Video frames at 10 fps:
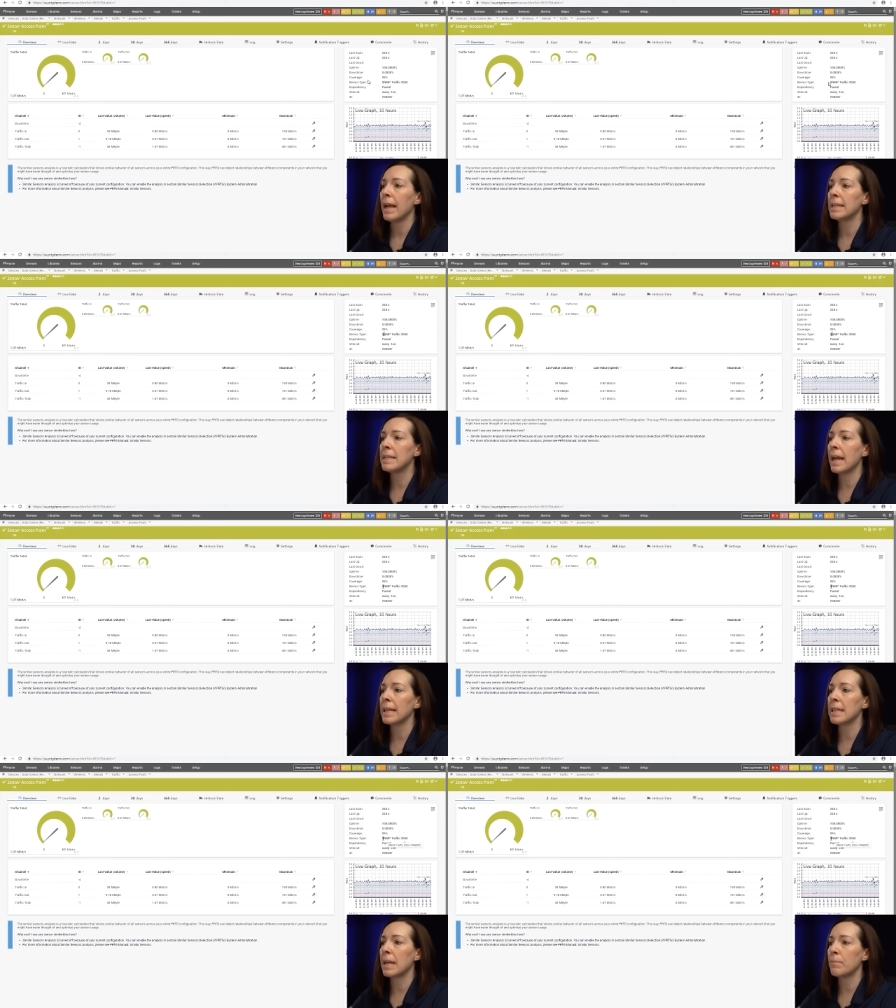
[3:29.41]
It's an
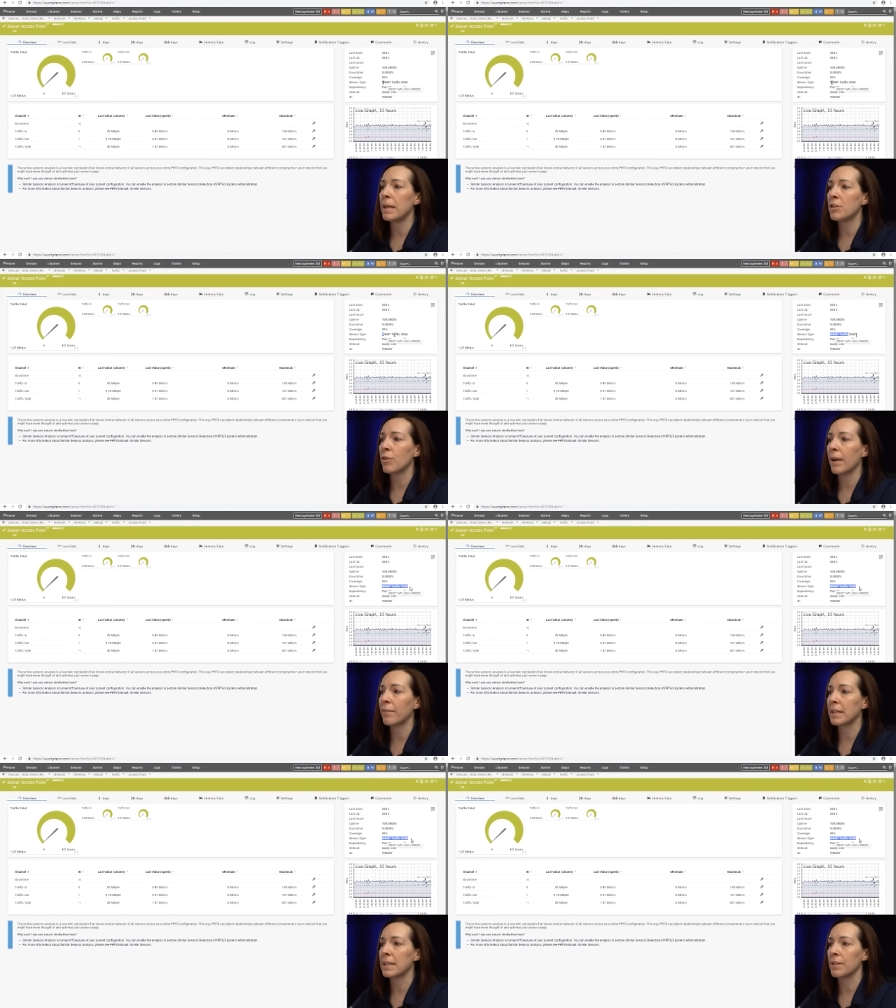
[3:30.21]
SNMP
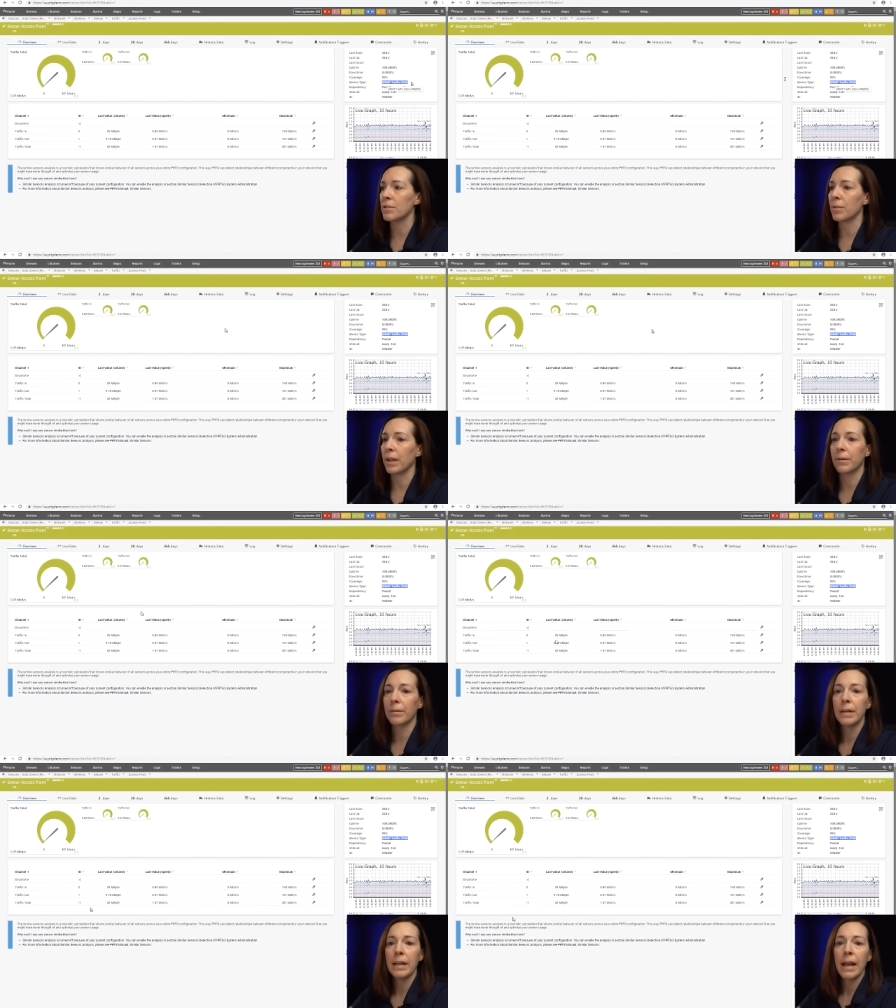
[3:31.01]
traffic sensor though.
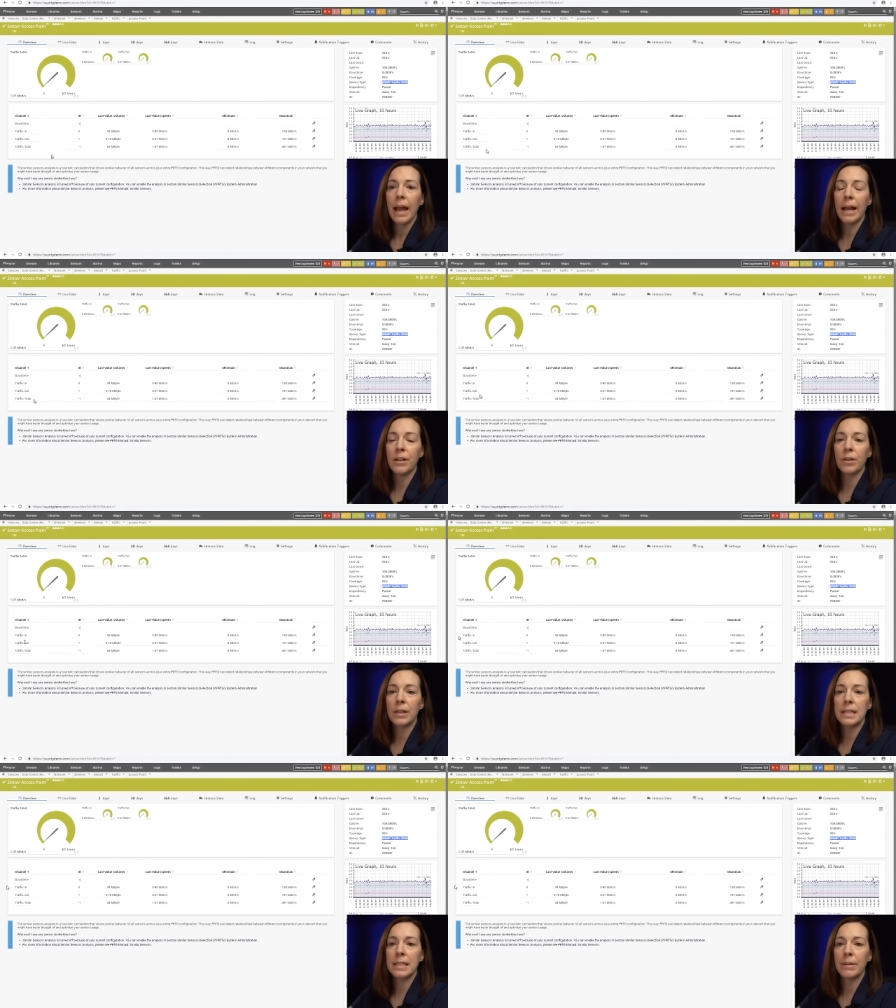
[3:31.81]
And you're
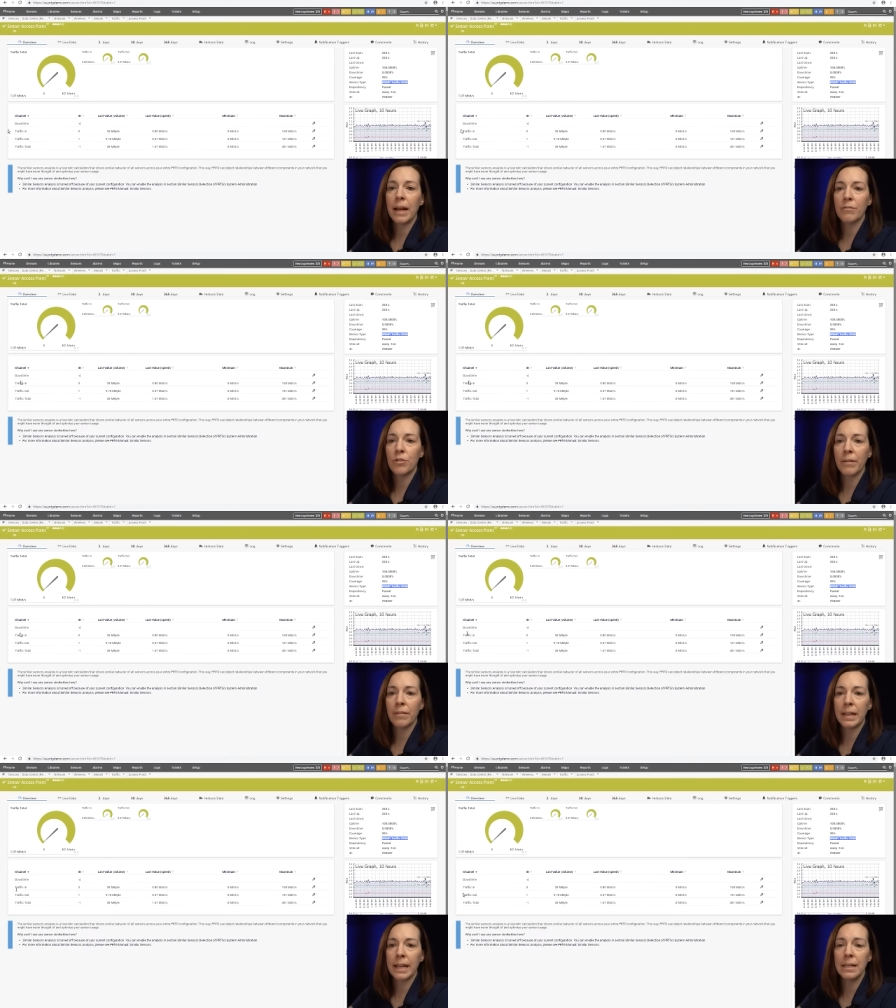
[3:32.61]
gonna see we have
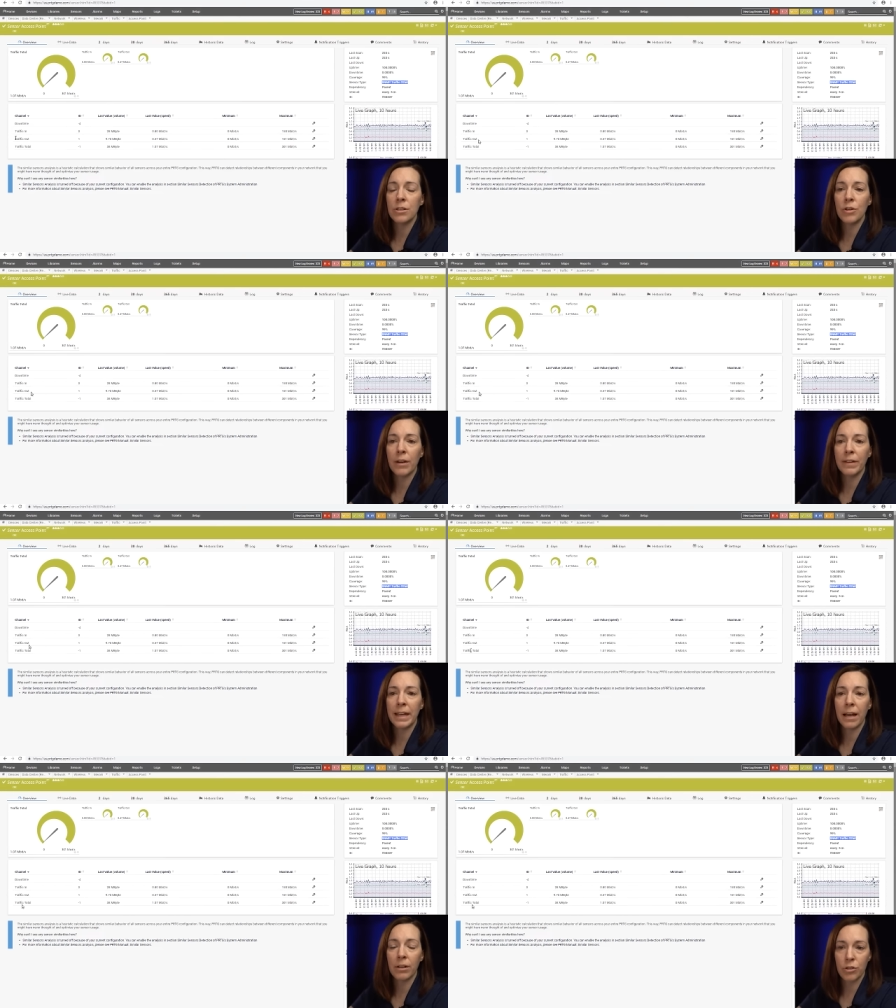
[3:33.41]
traffic in, traffic
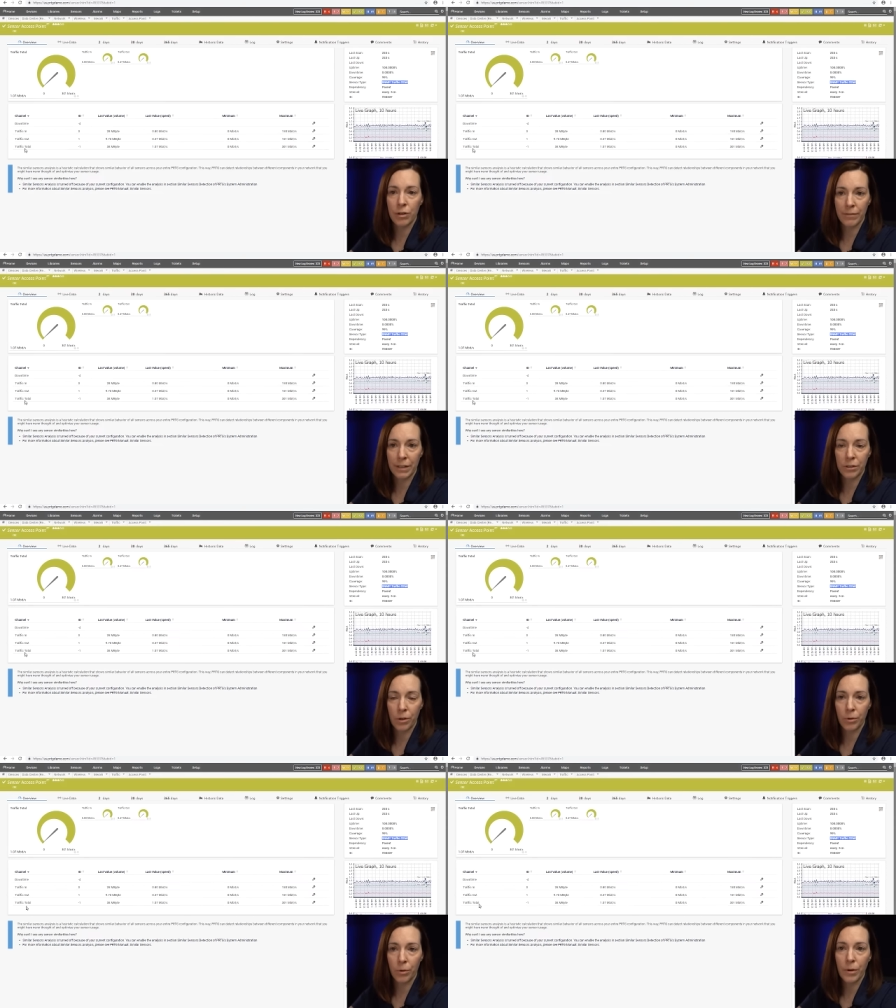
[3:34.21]
out, and traffic
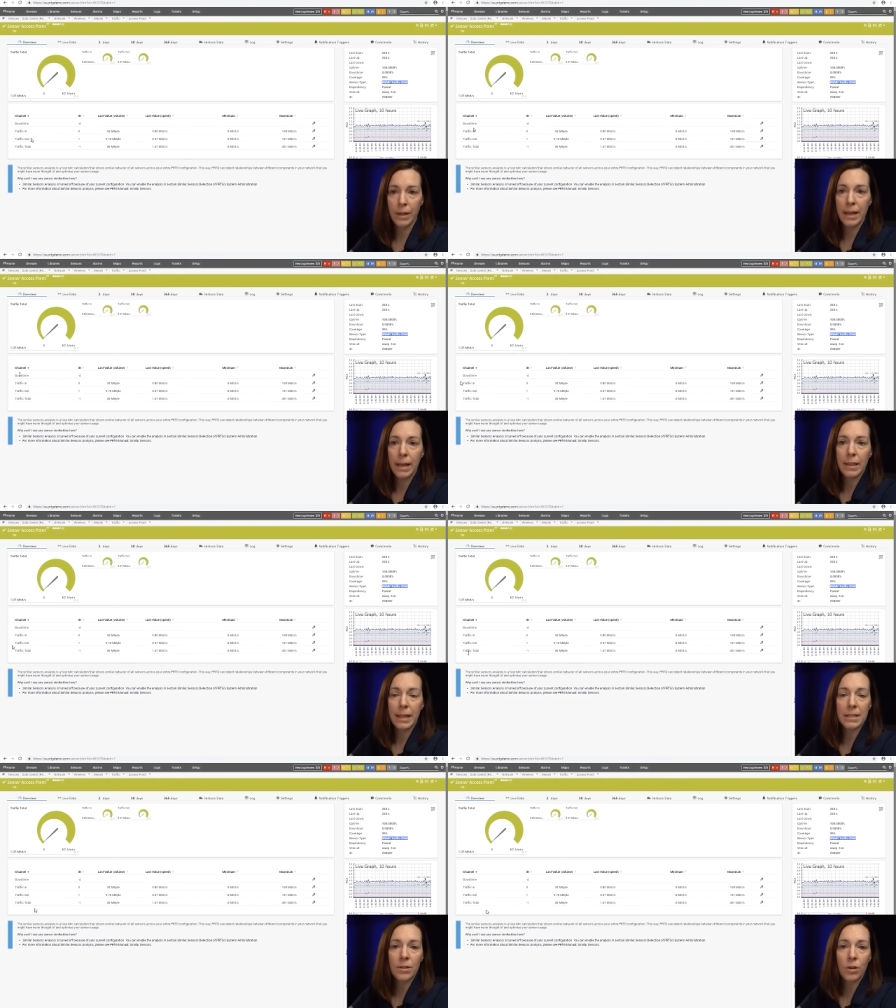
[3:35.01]
total.
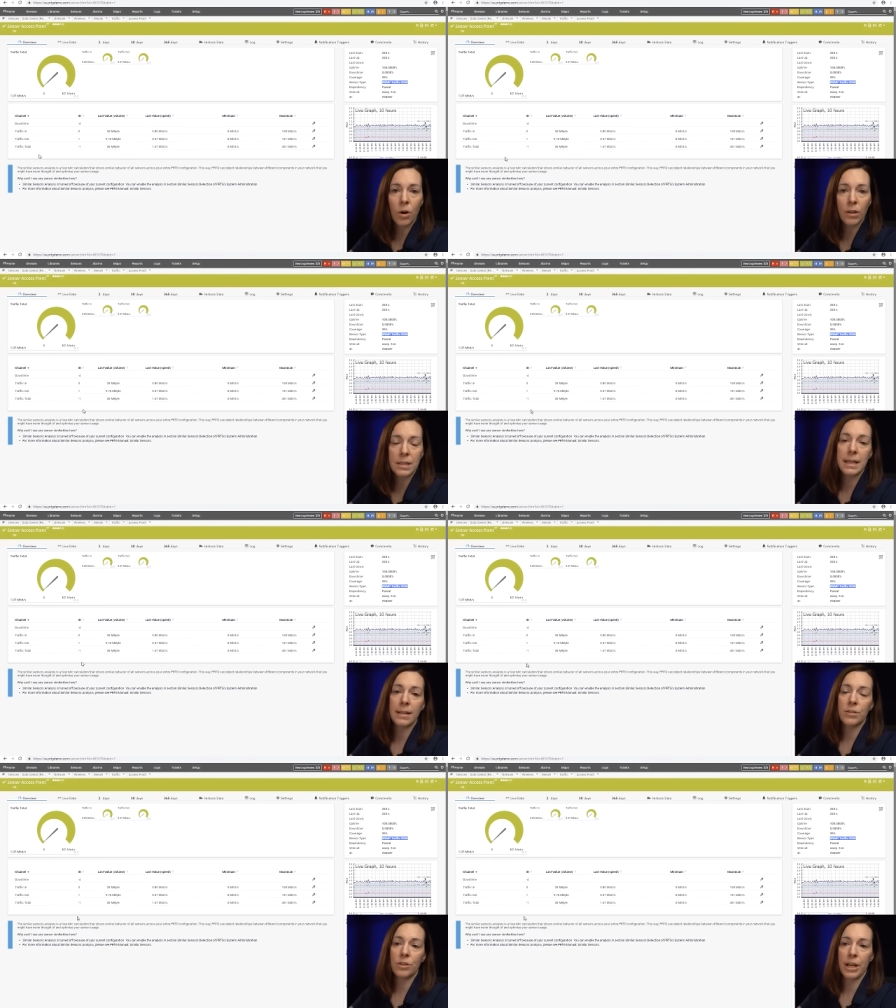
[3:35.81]
These are called
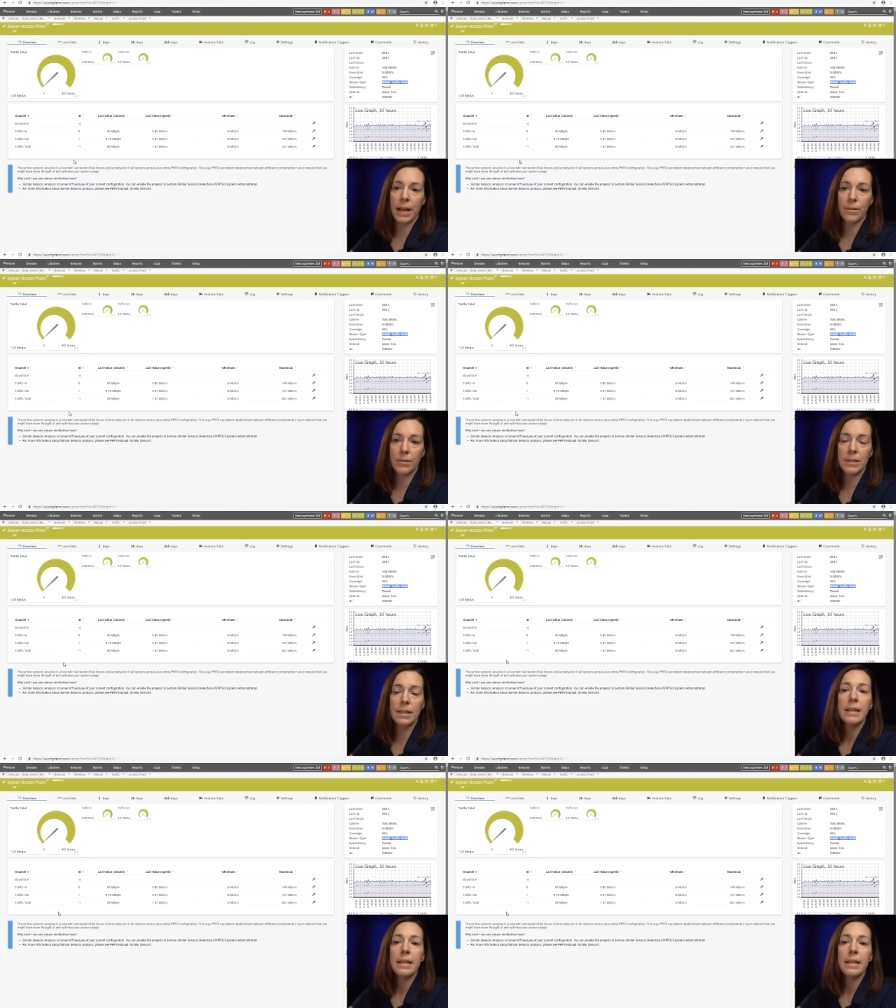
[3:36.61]
sensor channels.